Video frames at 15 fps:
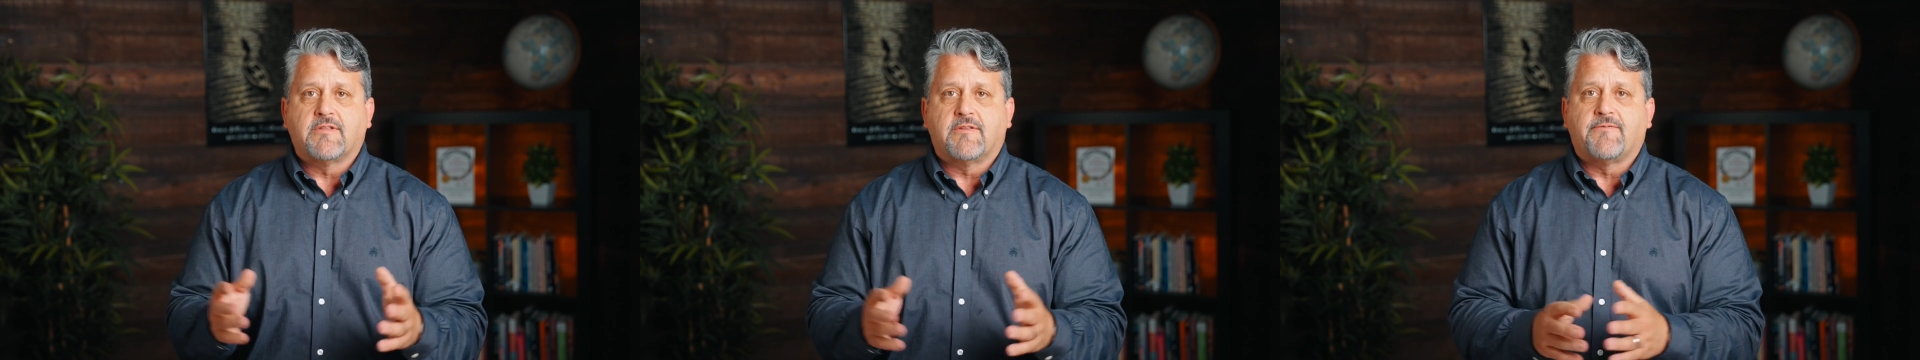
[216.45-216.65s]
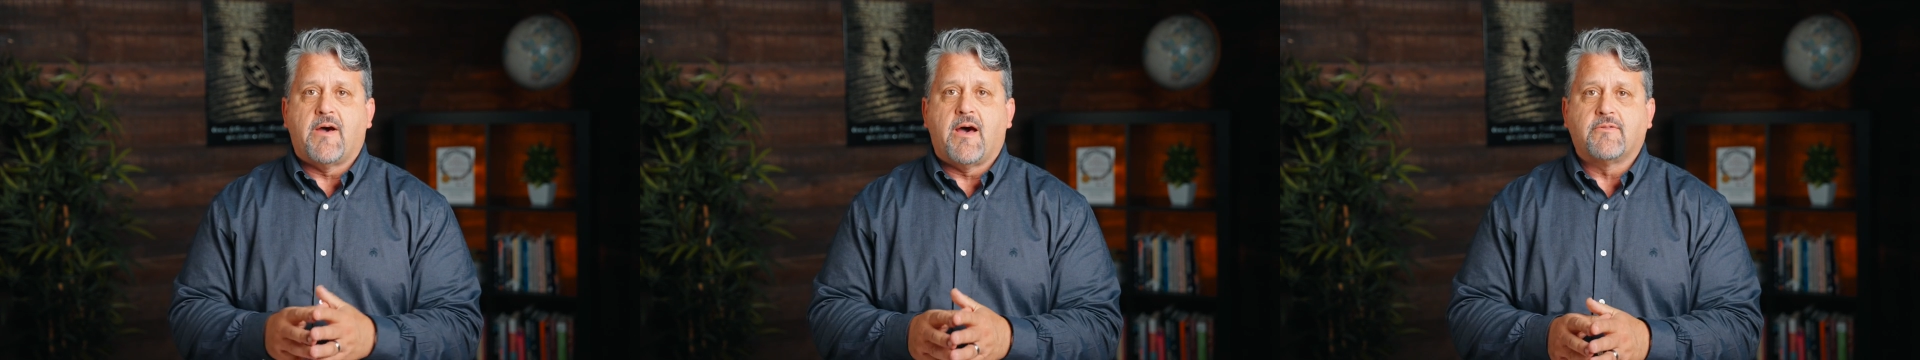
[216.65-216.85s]

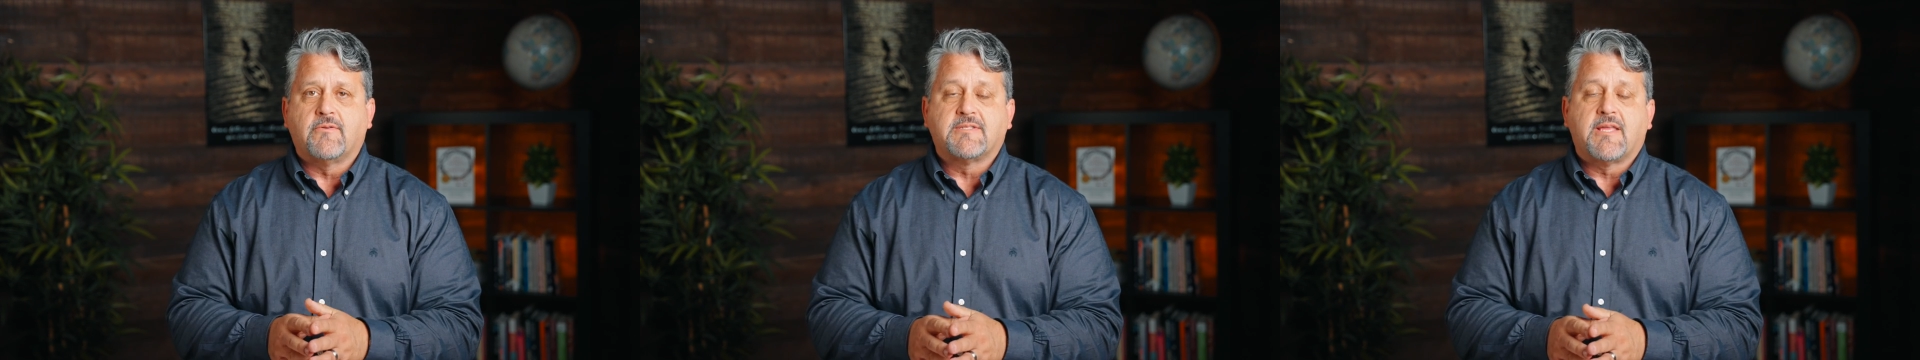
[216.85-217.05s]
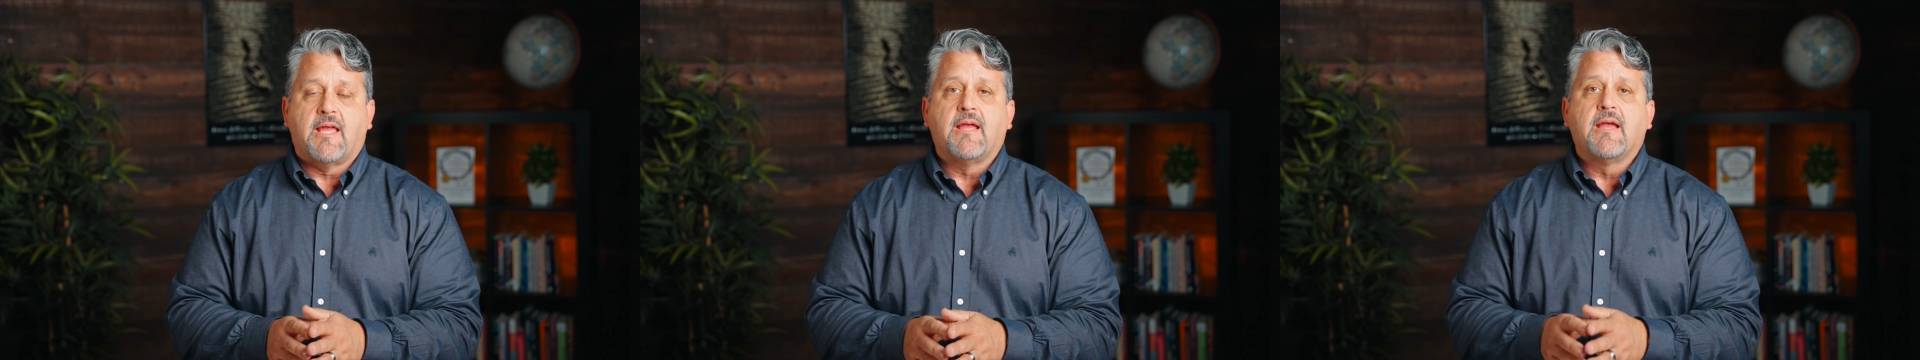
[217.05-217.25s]
to the Father
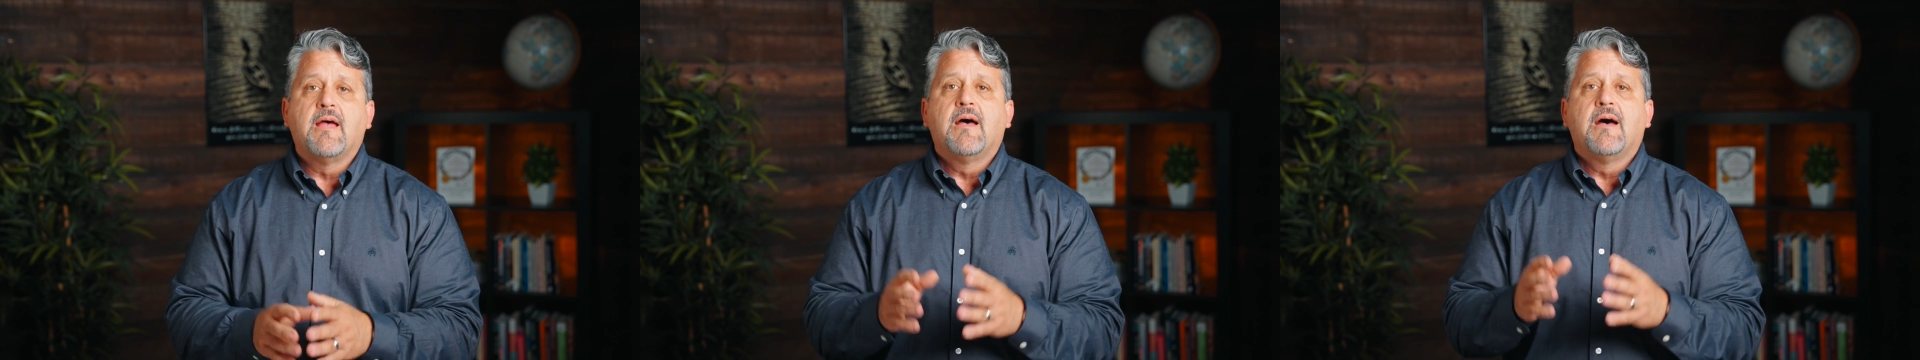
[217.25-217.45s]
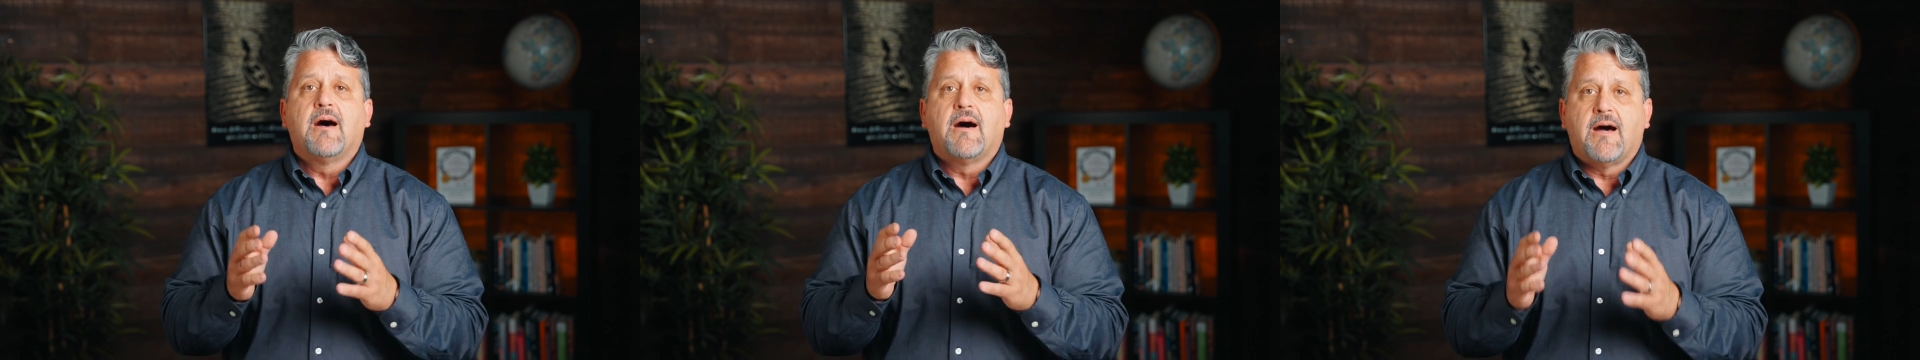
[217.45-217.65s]
and say,
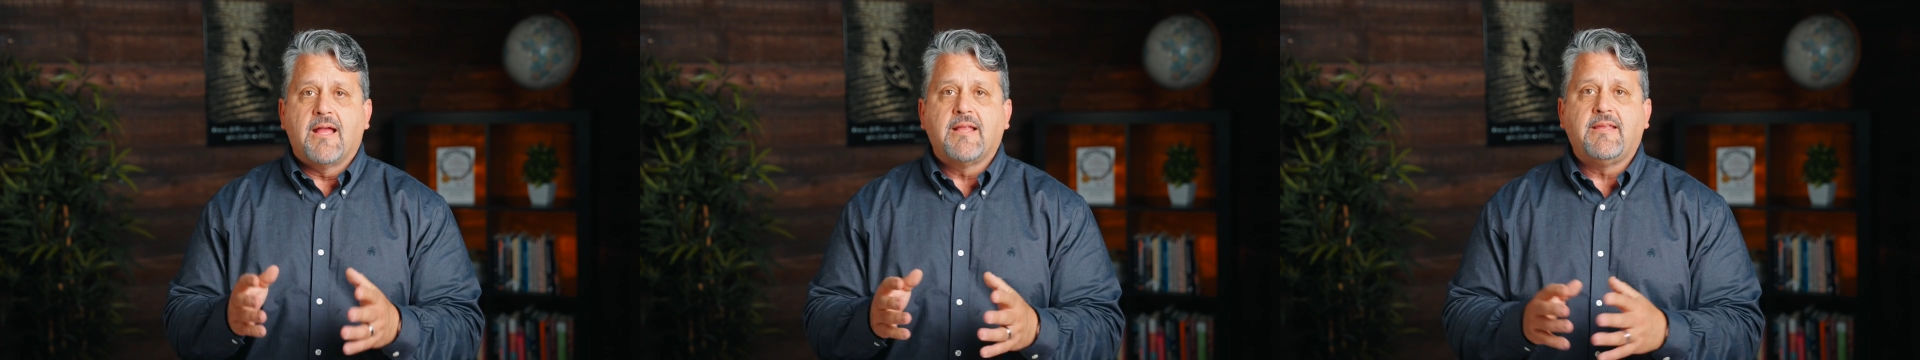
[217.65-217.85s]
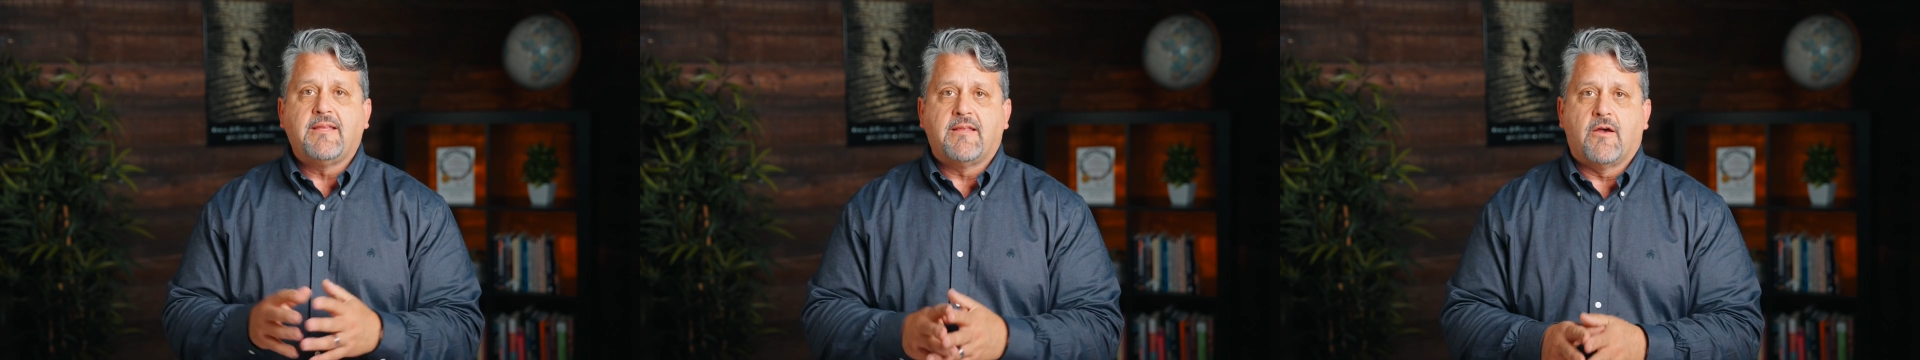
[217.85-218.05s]

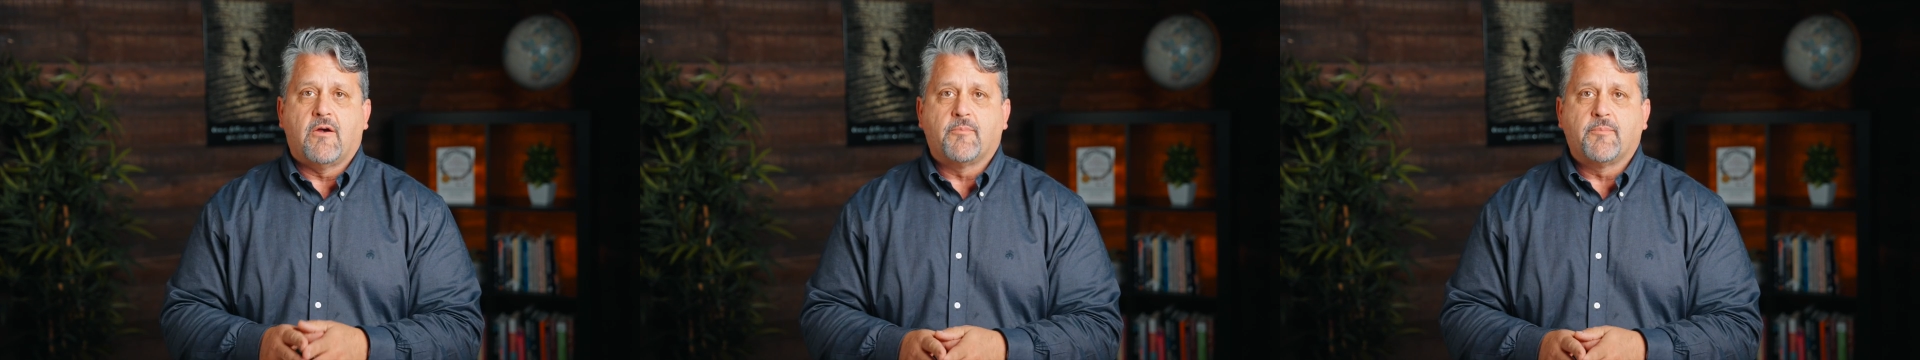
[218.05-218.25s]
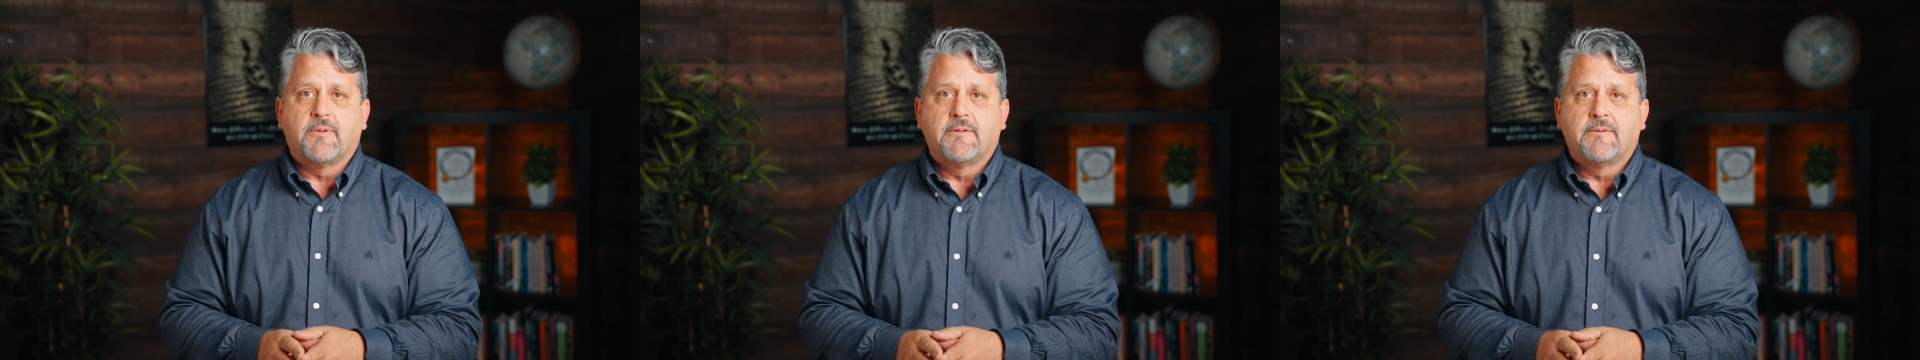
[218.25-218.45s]
I need help.